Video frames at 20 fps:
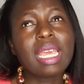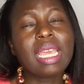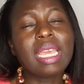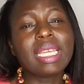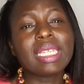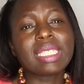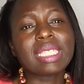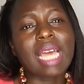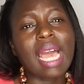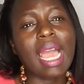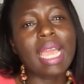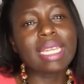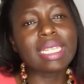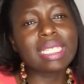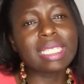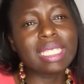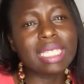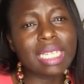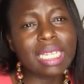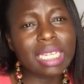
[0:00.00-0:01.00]
is
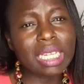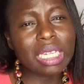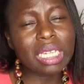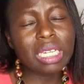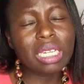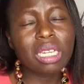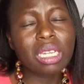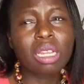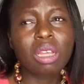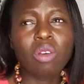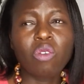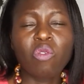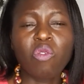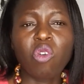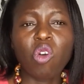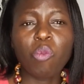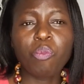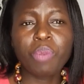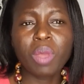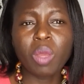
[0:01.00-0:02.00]
ideal
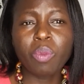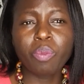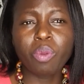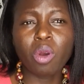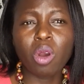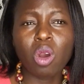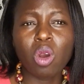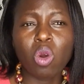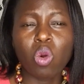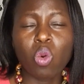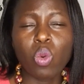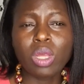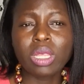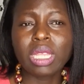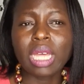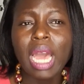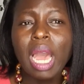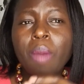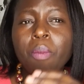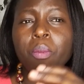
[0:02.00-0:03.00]
for people
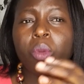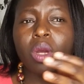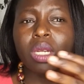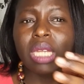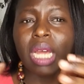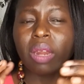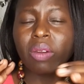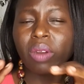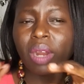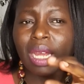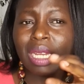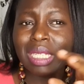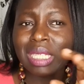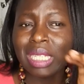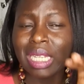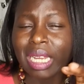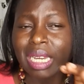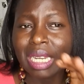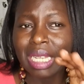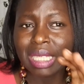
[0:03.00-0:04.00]
with a
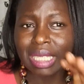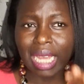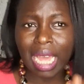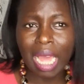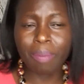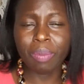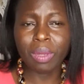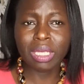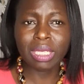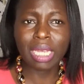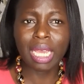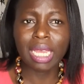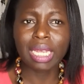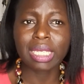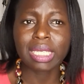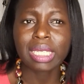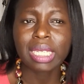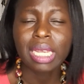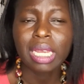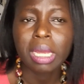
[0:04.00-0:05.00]
moderate risk
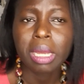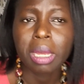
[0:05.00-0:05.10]
appetite.